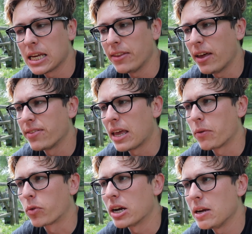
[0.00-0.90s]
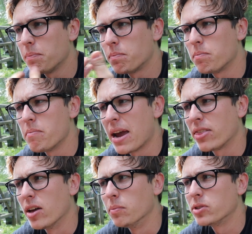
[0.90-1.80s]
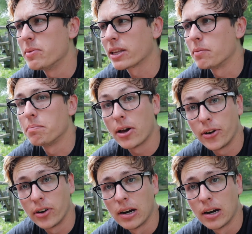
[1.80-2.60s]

and then they've remade them to make them better